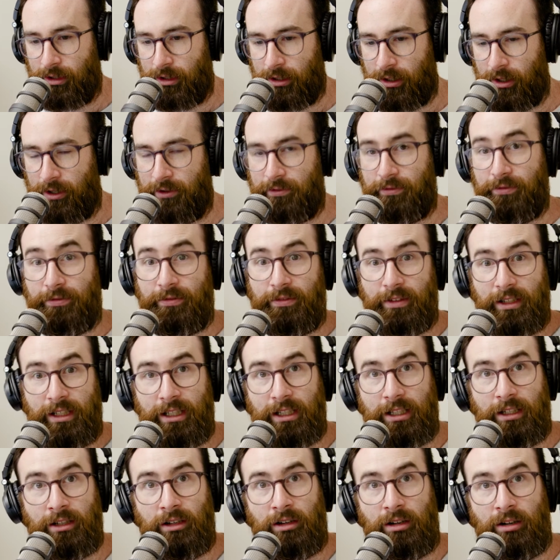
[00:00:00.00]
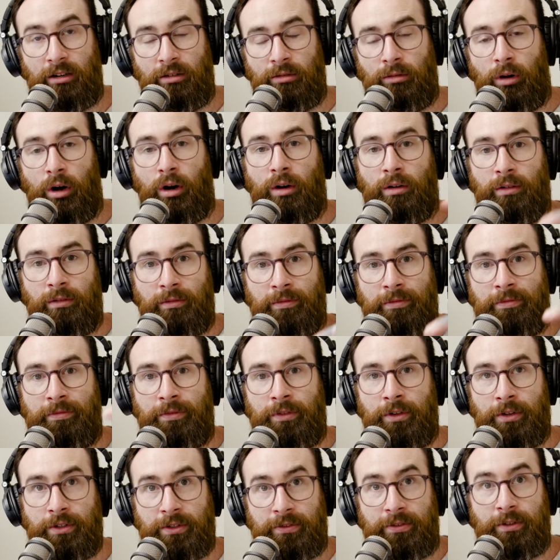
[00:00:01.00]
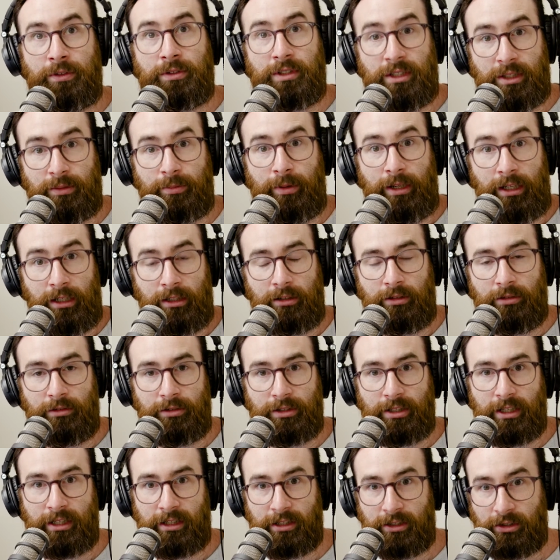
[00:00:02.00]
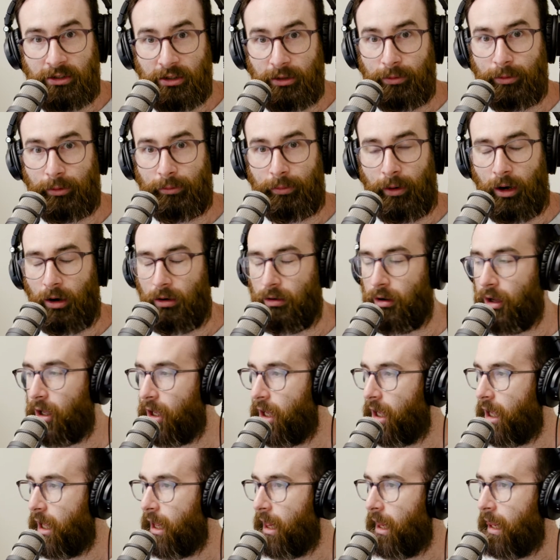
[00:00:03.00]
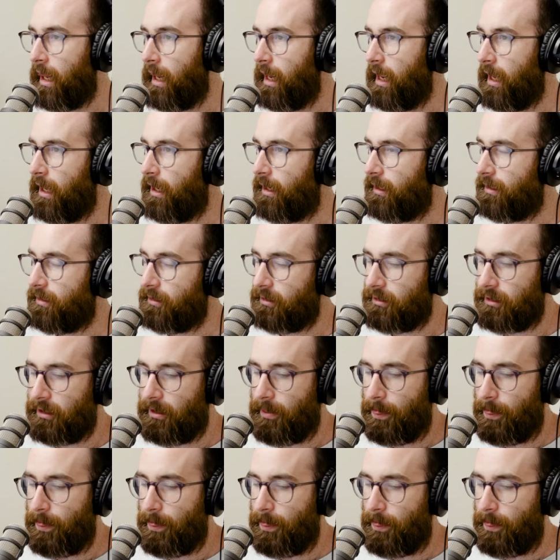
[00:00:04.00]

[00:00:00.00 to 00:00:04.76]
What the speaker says: a video of those filters being used at the Super Bowl. And